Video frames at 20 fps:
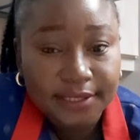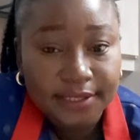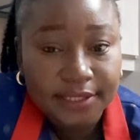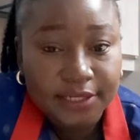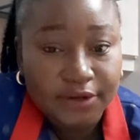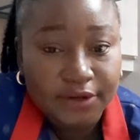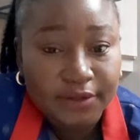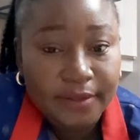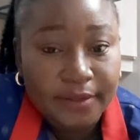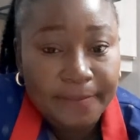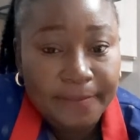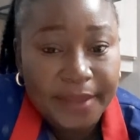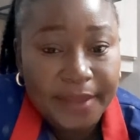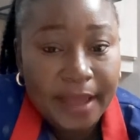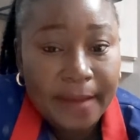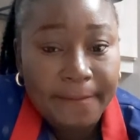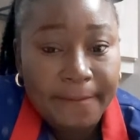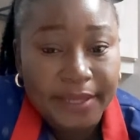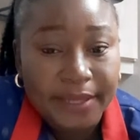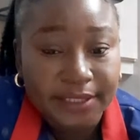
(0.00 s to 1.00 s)
You know, the
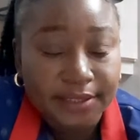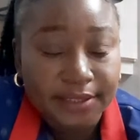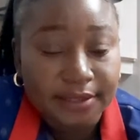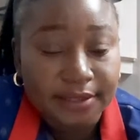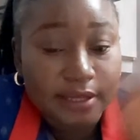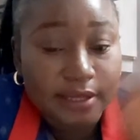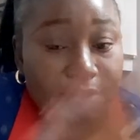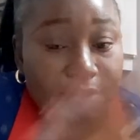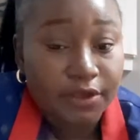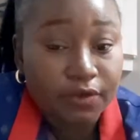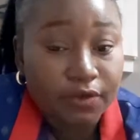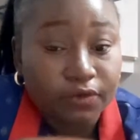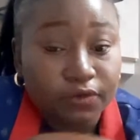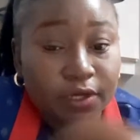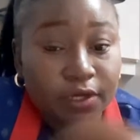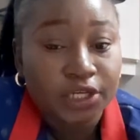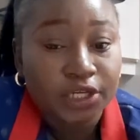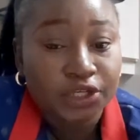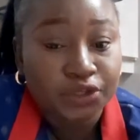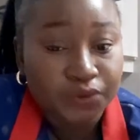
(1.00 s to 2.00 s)
beer batters that they
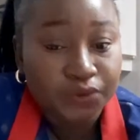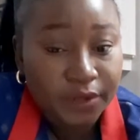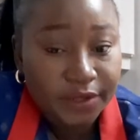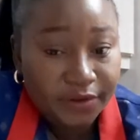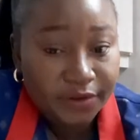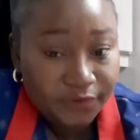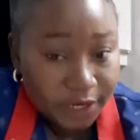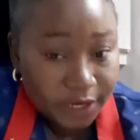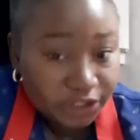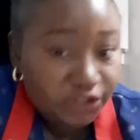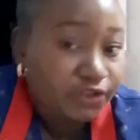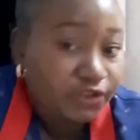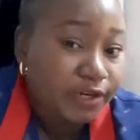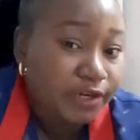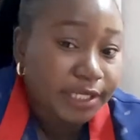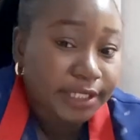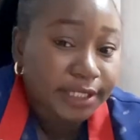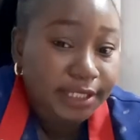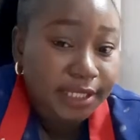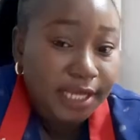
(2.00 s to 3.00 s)
usually do at the
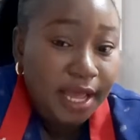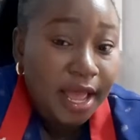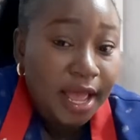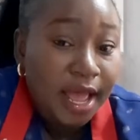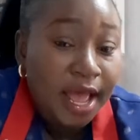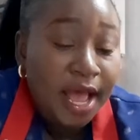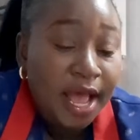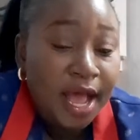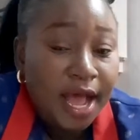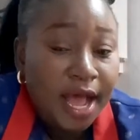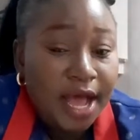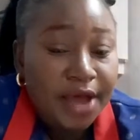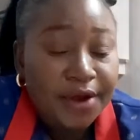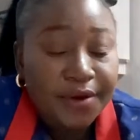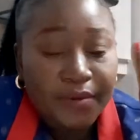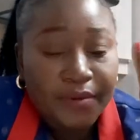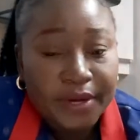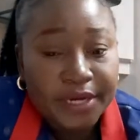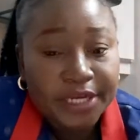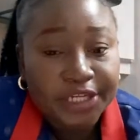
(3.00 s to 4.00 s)
restaurants. I
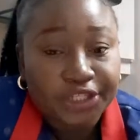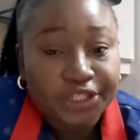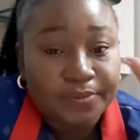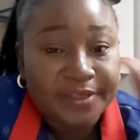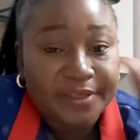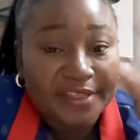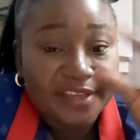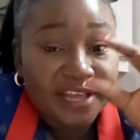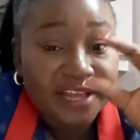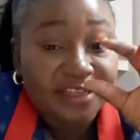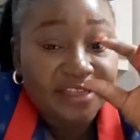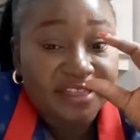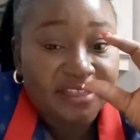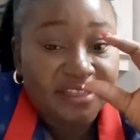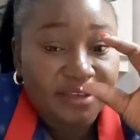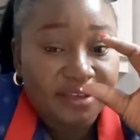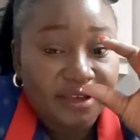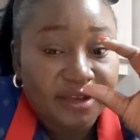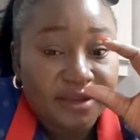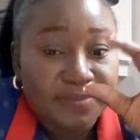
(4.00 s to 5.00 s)
don't want it to be that
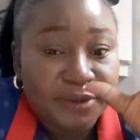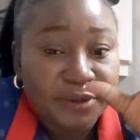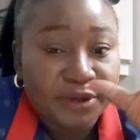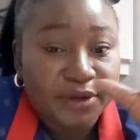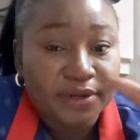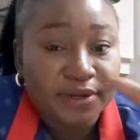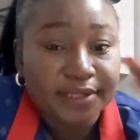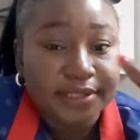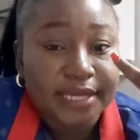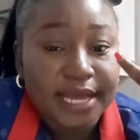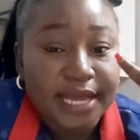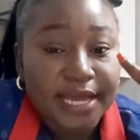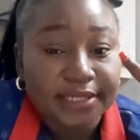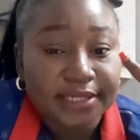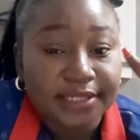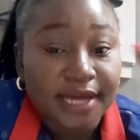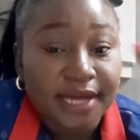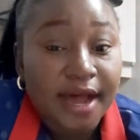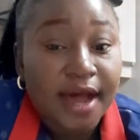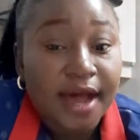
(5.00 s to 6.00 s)
thick because
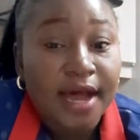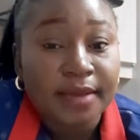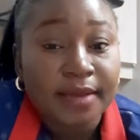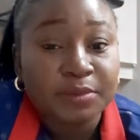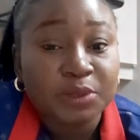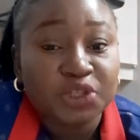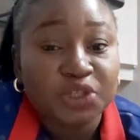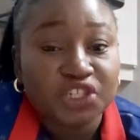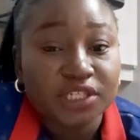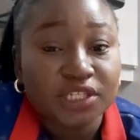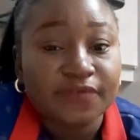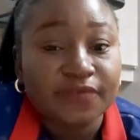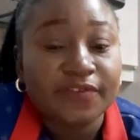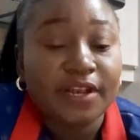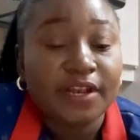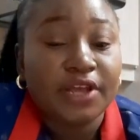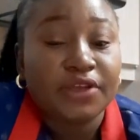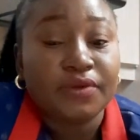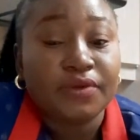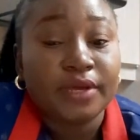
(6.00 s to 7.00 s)
at times you just
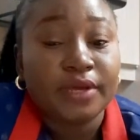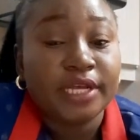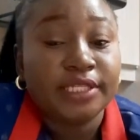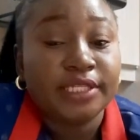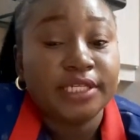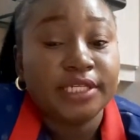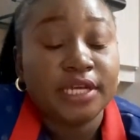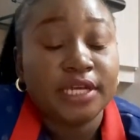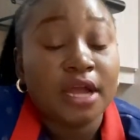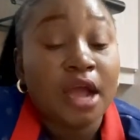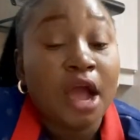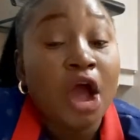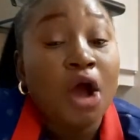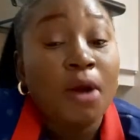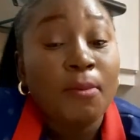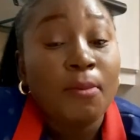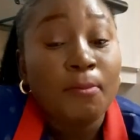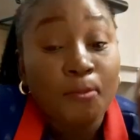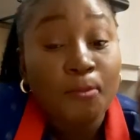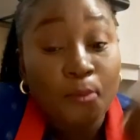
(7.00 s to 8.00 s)
feel like you're eating
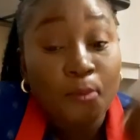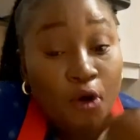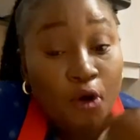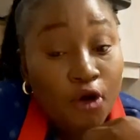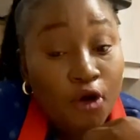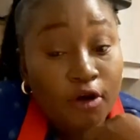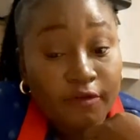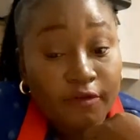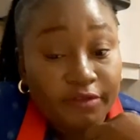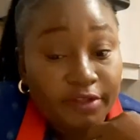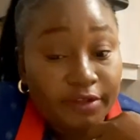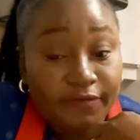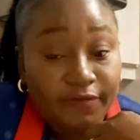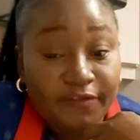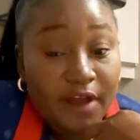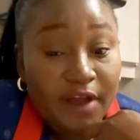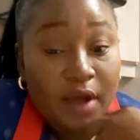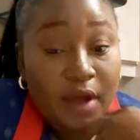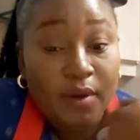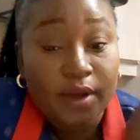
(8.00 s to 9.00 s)
more of the
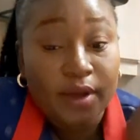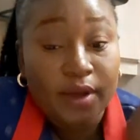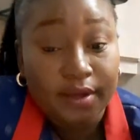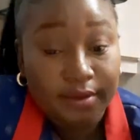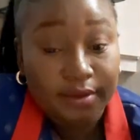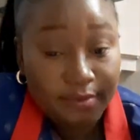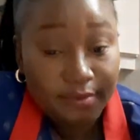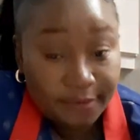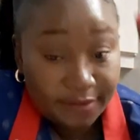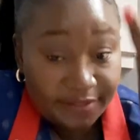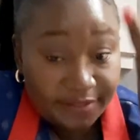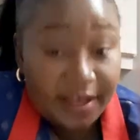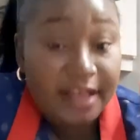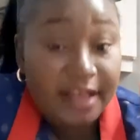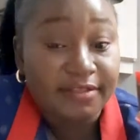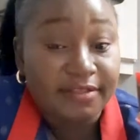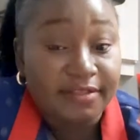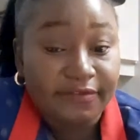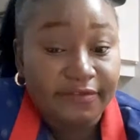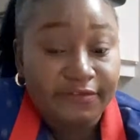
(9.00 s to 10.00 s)
flour
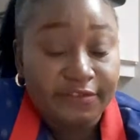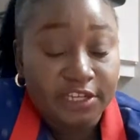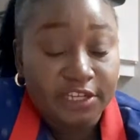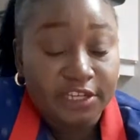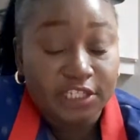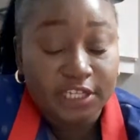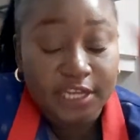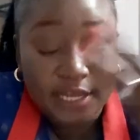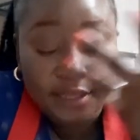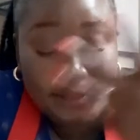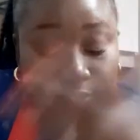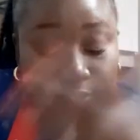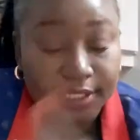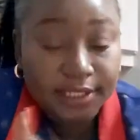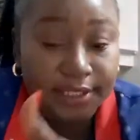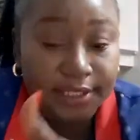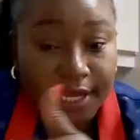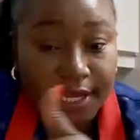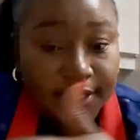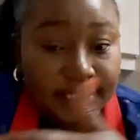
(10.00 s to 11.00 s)
than the fish. In
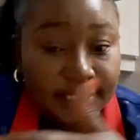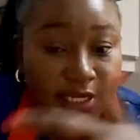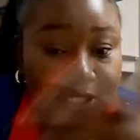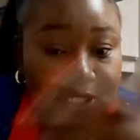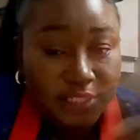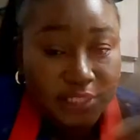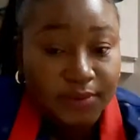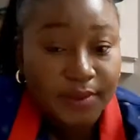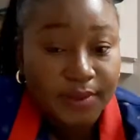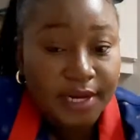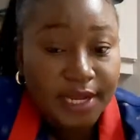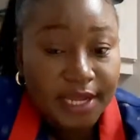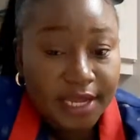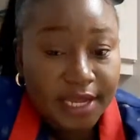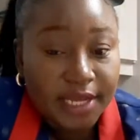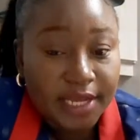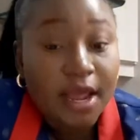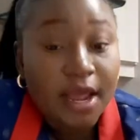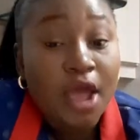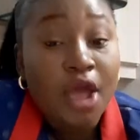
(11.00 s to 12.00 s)
this case, I just want to
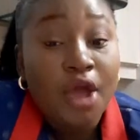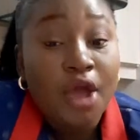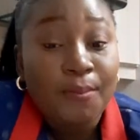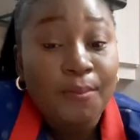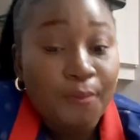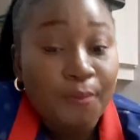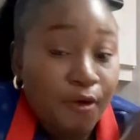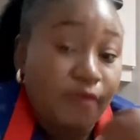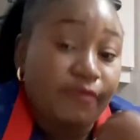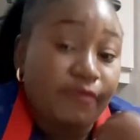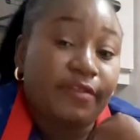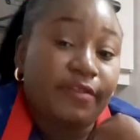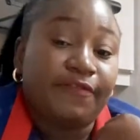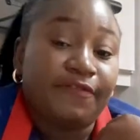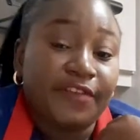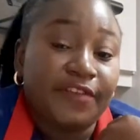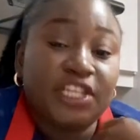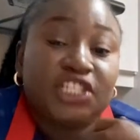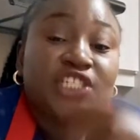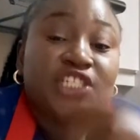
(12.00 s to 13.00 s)
eat more of the
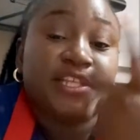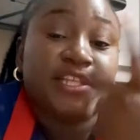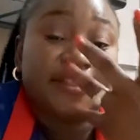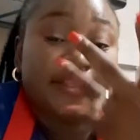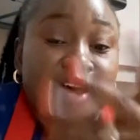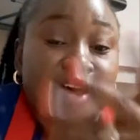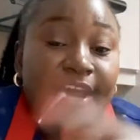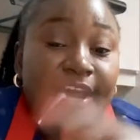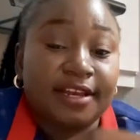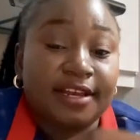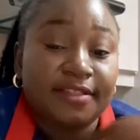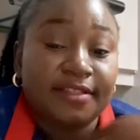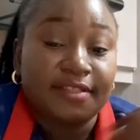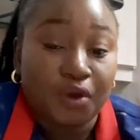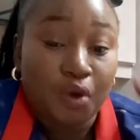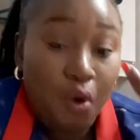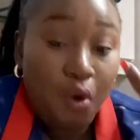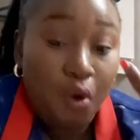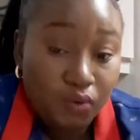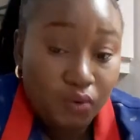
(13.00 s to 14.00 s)
fish than the
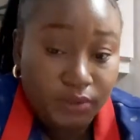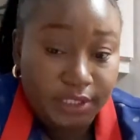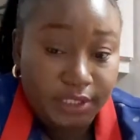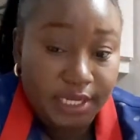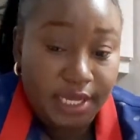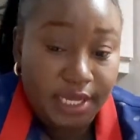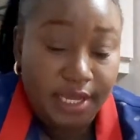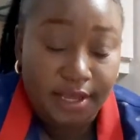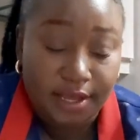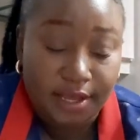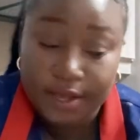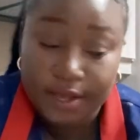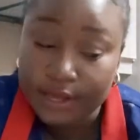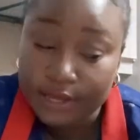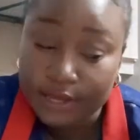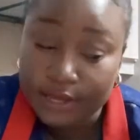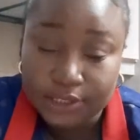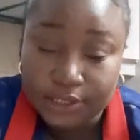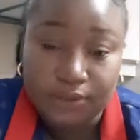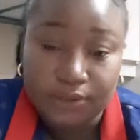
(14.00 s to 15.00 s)
coating.
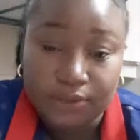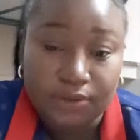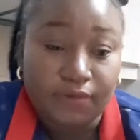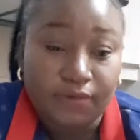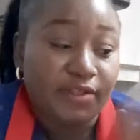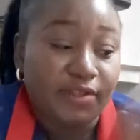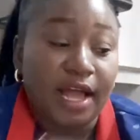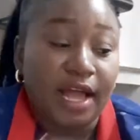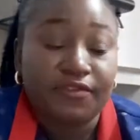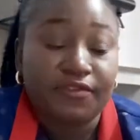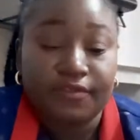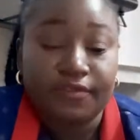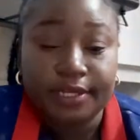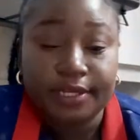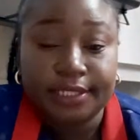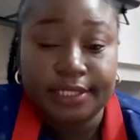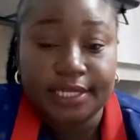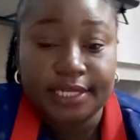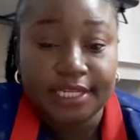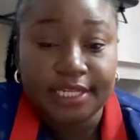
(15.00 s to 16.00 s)
So for that
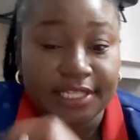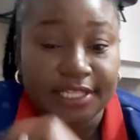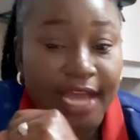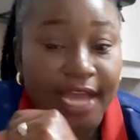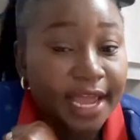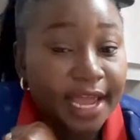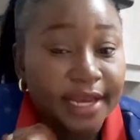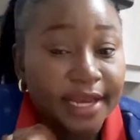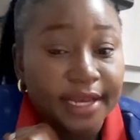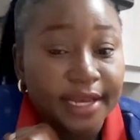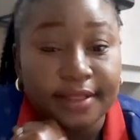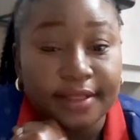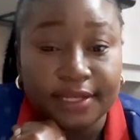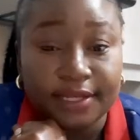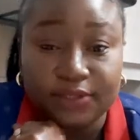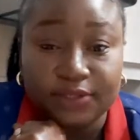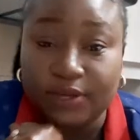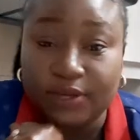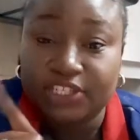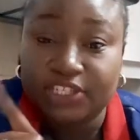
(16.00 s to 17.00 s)
reason entirely,
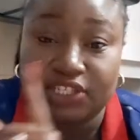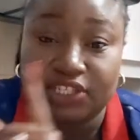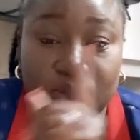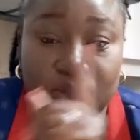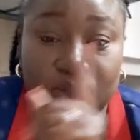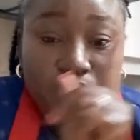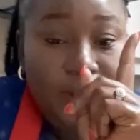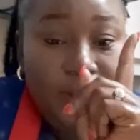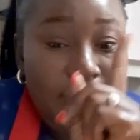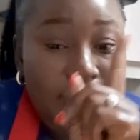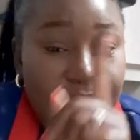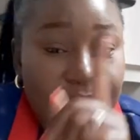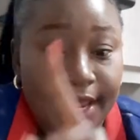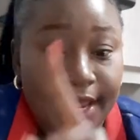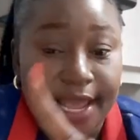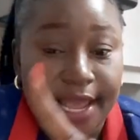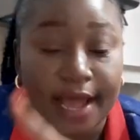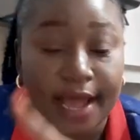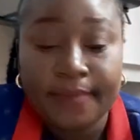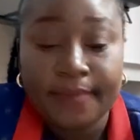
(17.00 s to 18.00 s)
that's why I just do 1
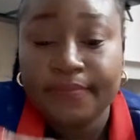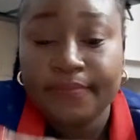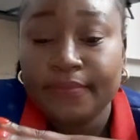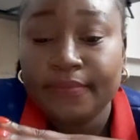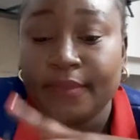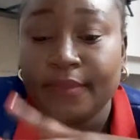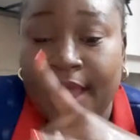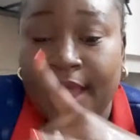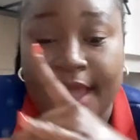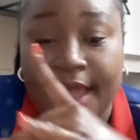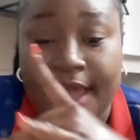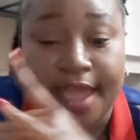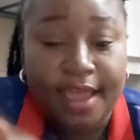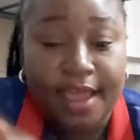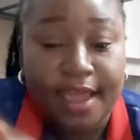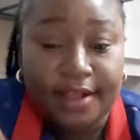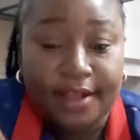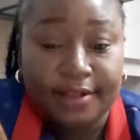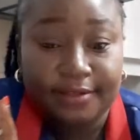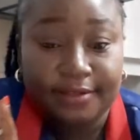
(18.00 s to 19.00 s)
layer.
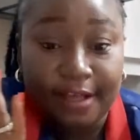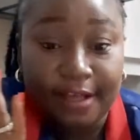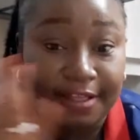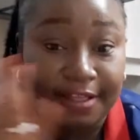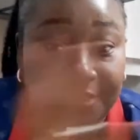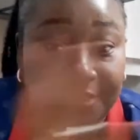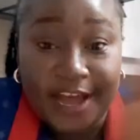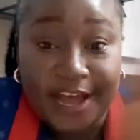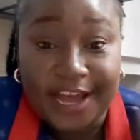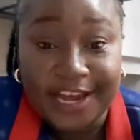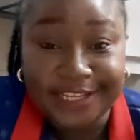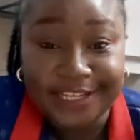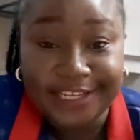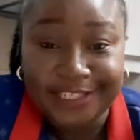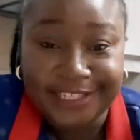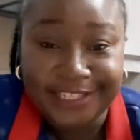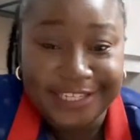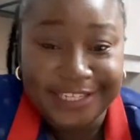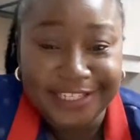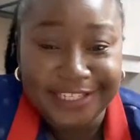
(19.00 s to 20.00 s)
And that
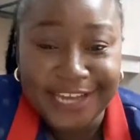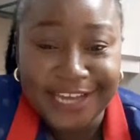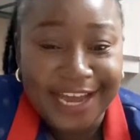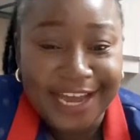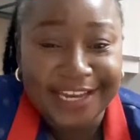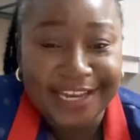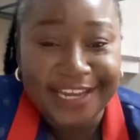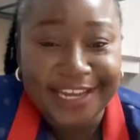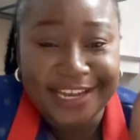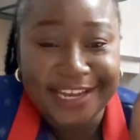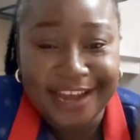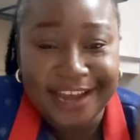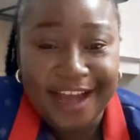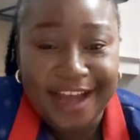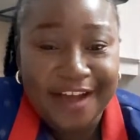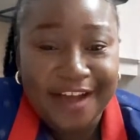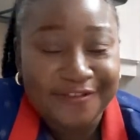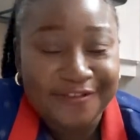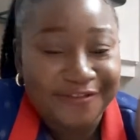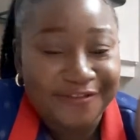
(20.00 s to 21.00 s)
is entirely
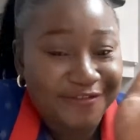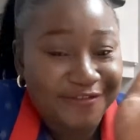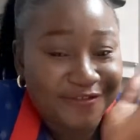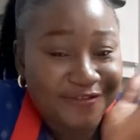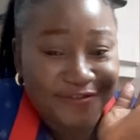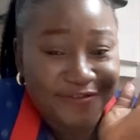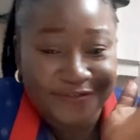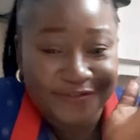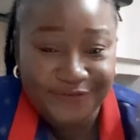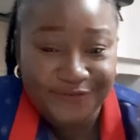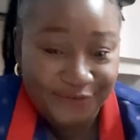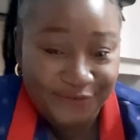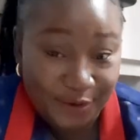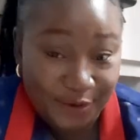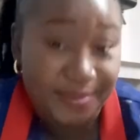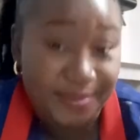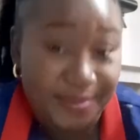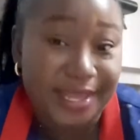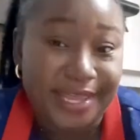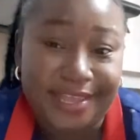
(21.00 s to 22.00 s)
enough for
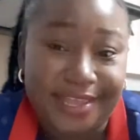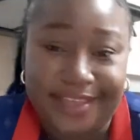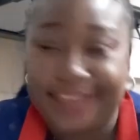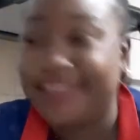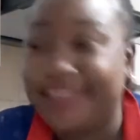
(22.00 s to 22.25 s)
me.